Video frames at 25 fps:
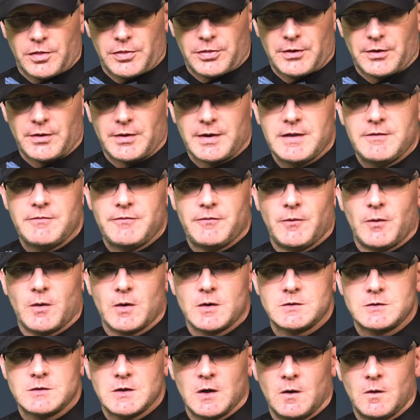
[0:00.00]

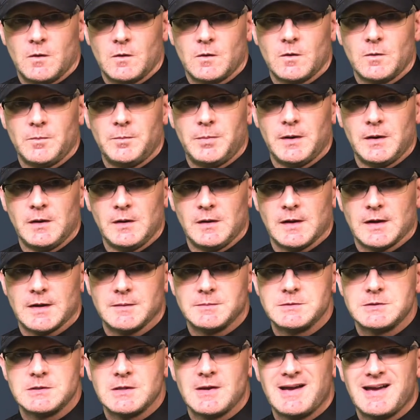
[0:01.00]
34 total
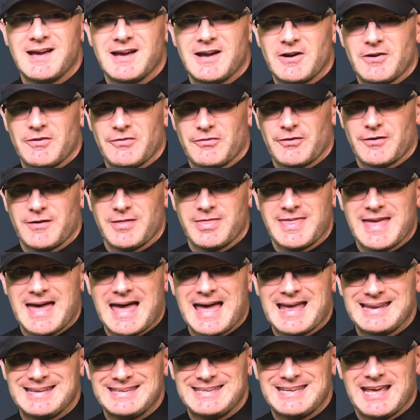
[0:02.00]
pull-ups for
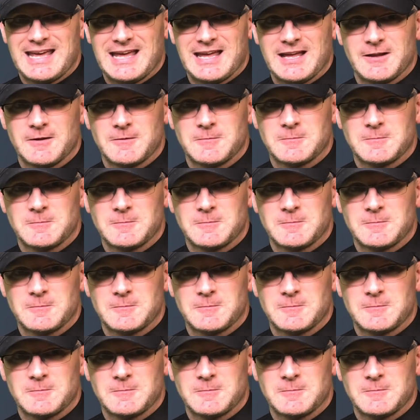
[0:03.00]
that day.